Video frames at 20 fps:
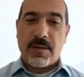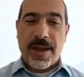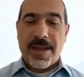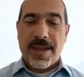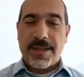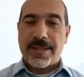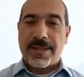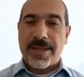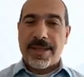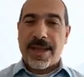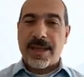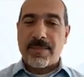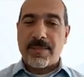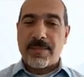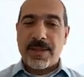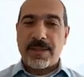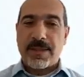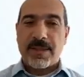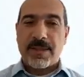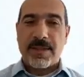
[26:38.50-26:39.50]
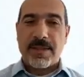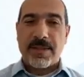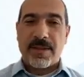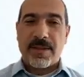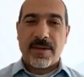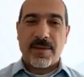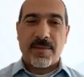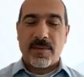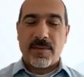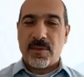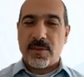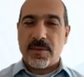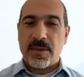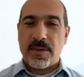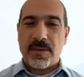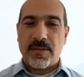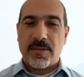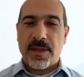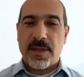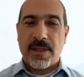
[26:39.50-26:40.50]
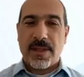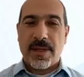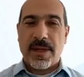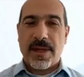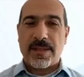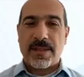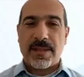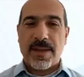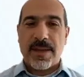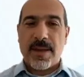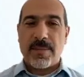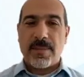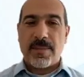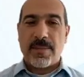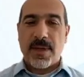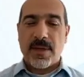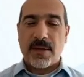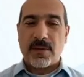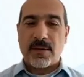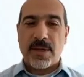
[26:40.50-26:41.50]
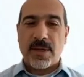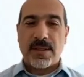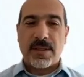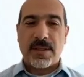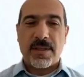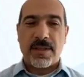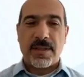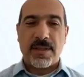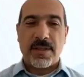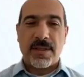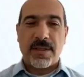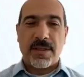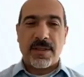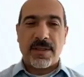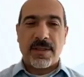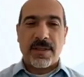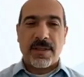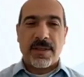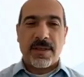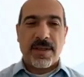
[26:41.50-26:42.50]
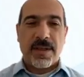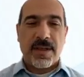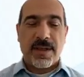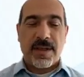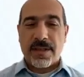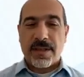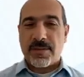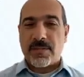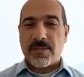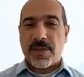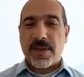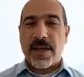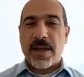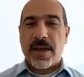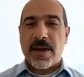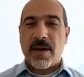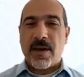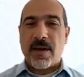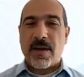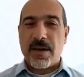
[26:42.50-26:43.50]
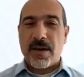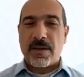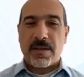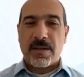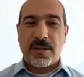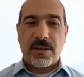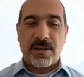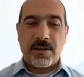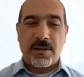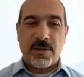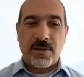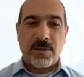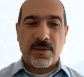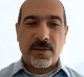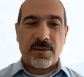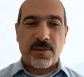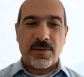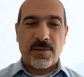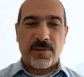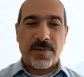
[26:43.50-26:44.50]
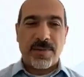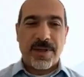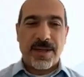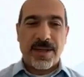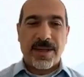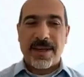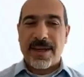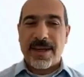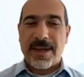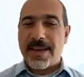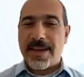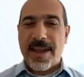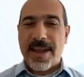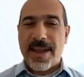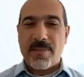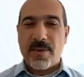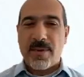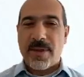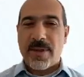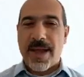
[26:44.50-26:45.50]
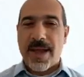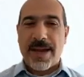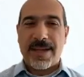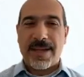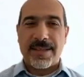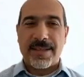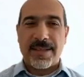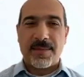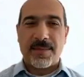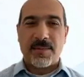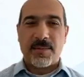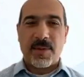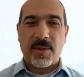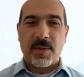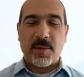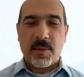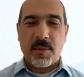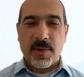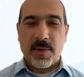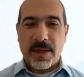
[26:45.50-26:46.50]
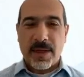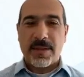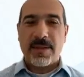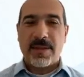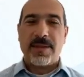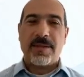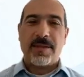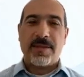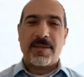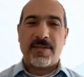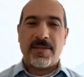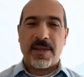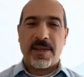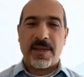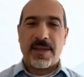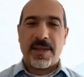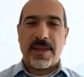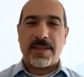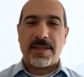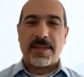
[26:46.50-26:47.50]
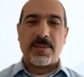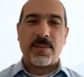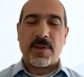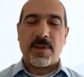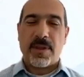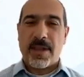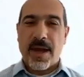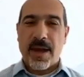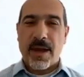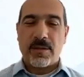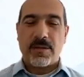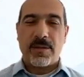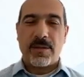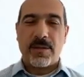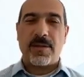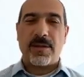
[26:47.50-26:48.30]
segments using VLANs and IP addresses, and it's really hard to enable access between VLANs without